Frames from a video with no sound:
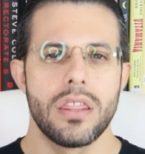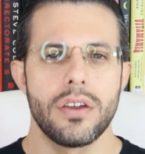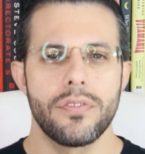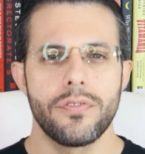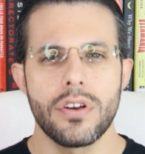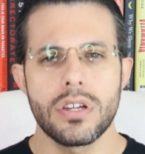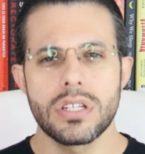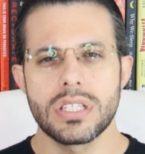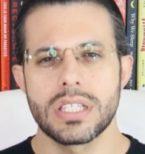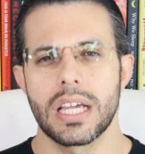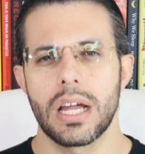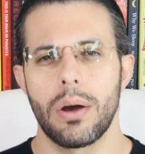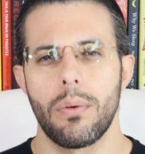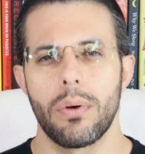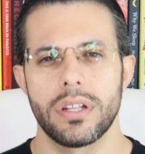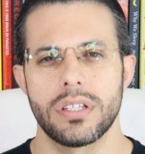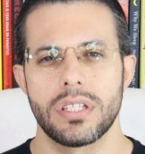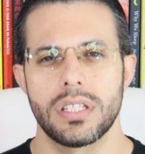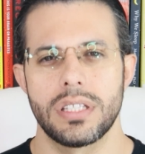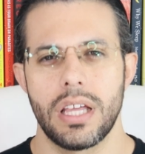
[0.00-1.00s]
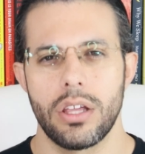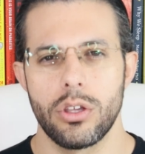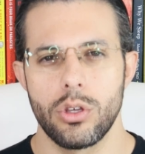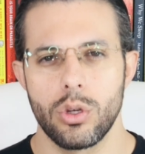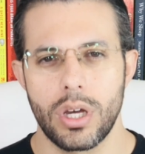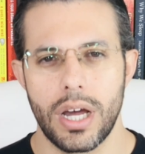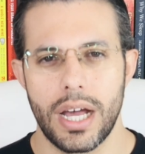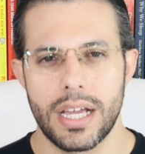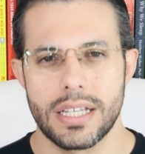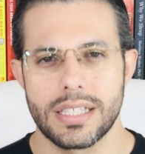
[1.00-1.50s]
the first thing i wanted to tell
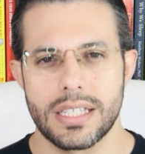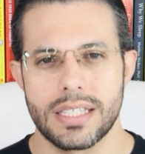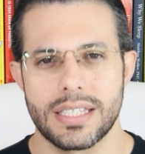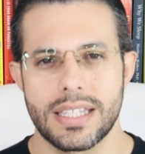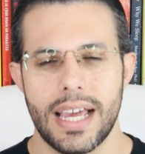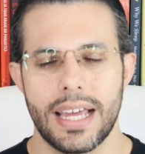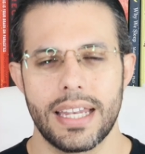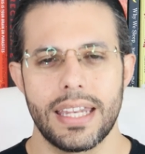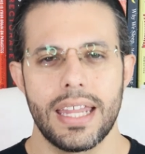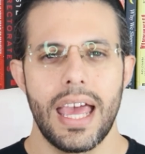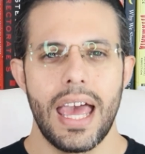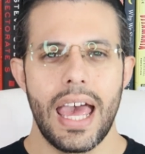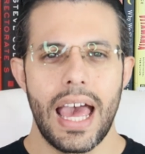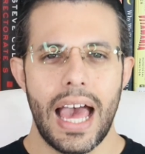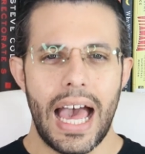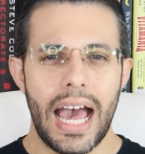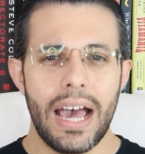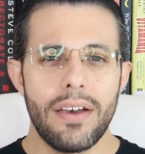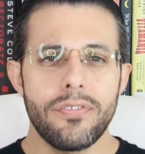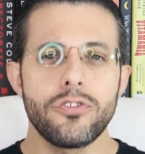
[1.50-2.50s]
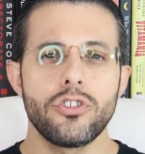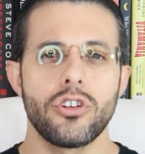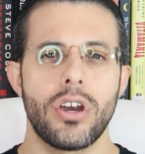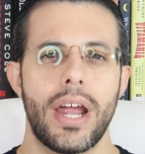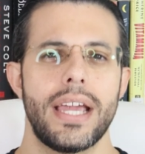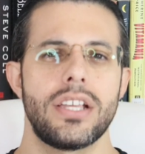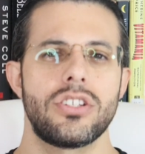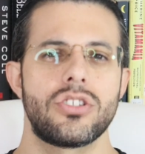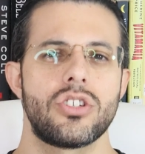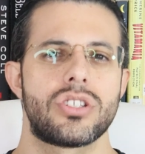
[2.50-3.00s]
you guys is that after
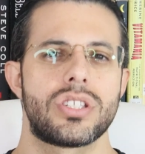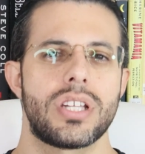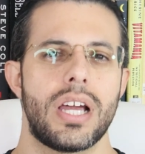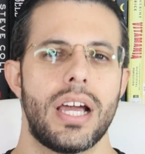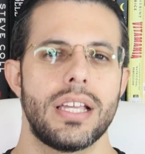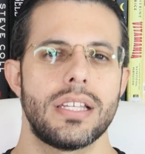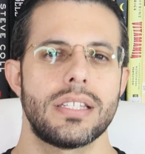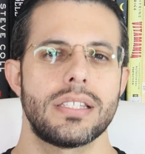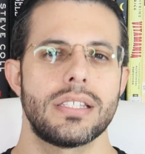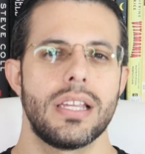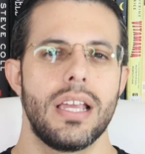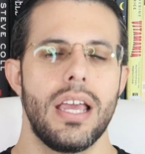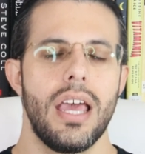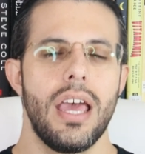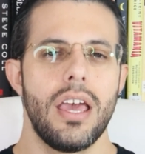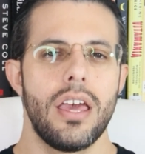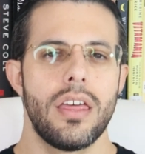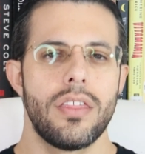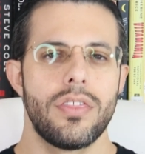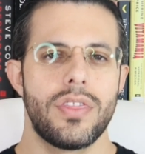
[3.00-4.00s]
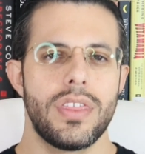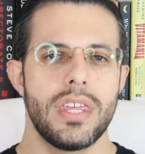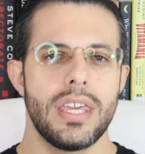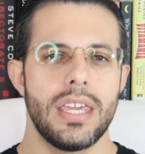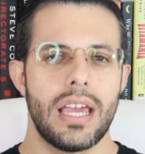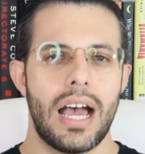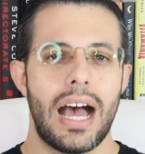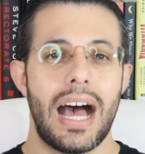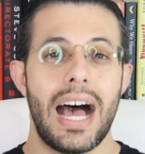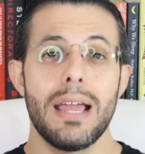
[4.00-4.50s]
exercise
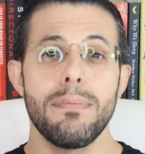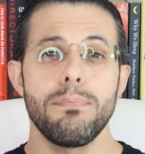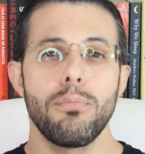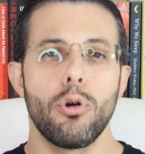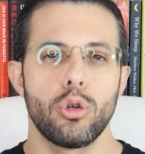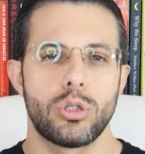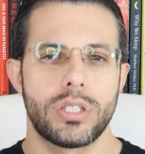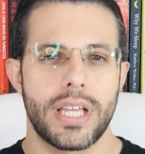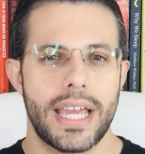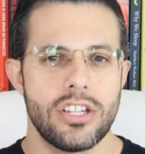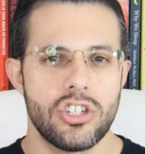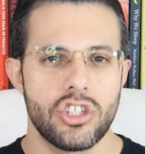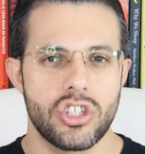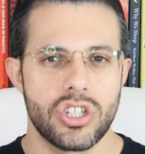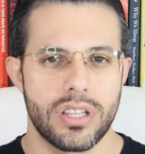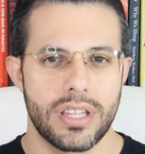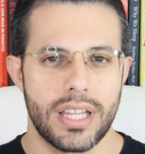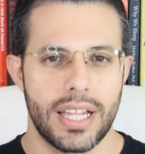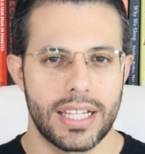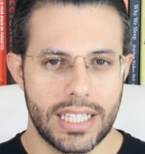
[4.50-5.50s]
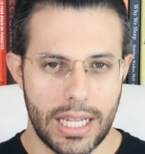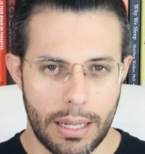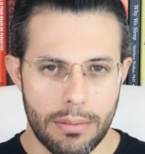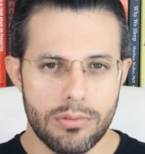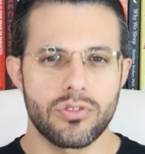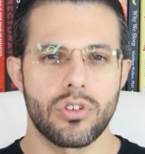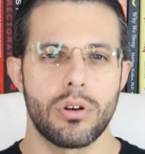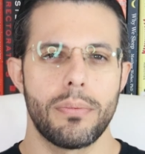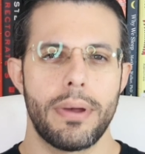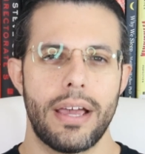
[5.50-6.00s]
the hypotension that
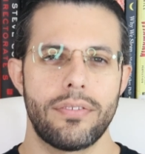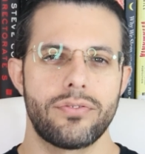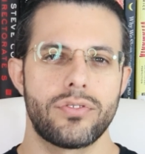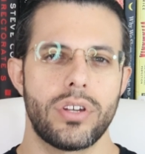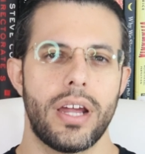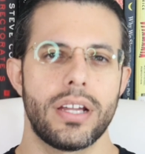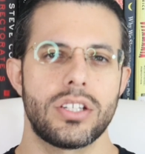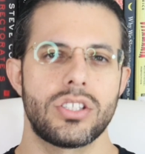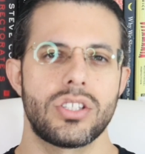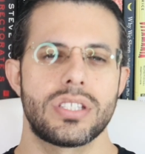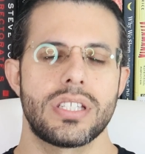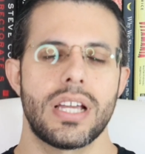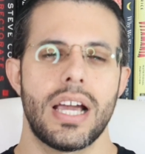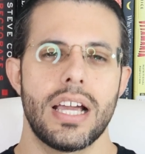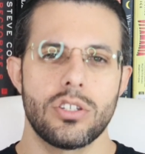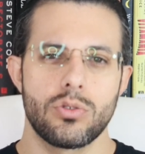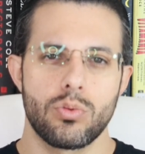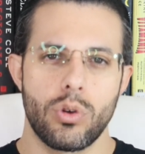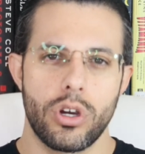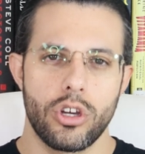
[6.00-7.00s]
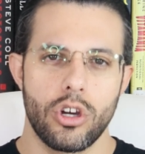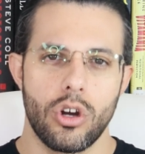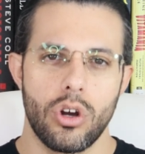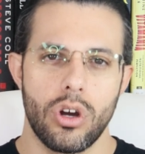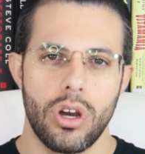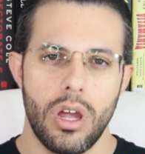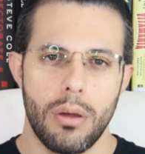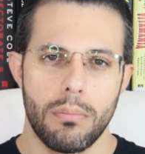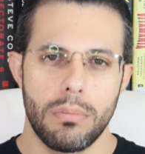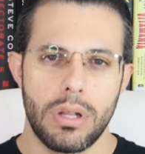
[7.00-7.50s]
comes from after exercise where
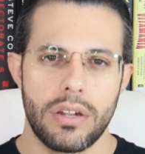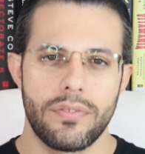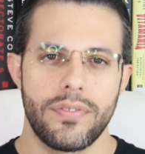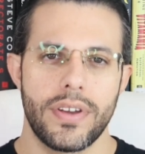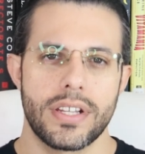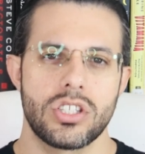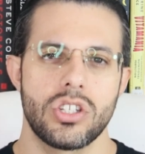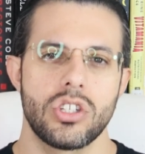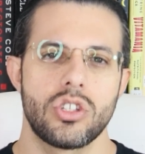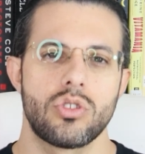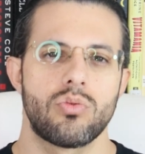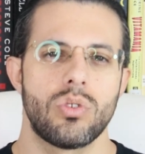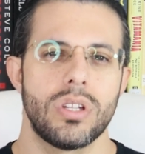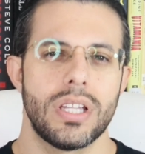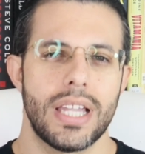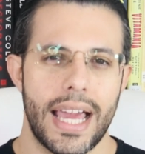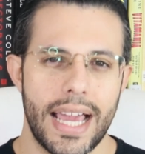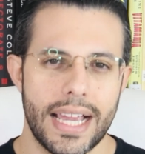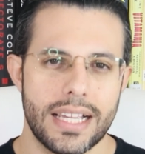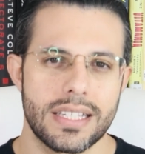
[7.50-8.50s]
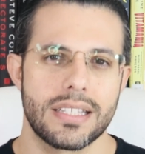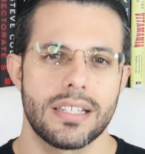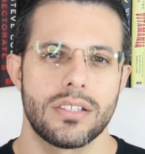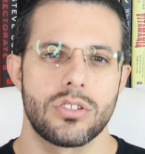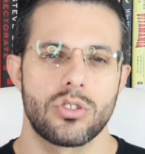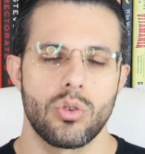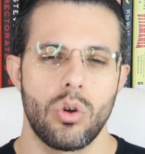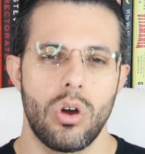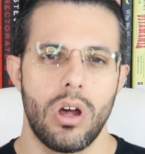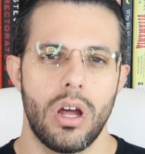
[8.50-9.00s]
your blood vessels relax
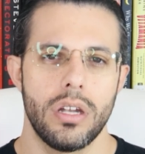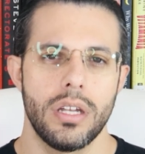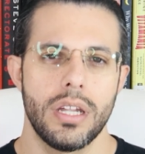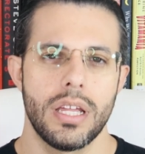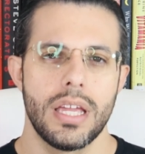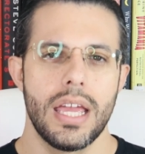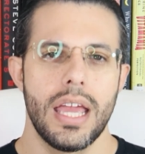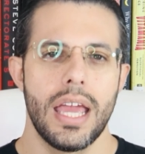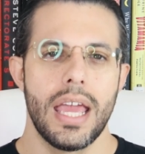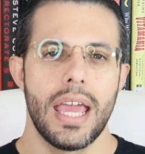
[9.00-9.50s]
and so on,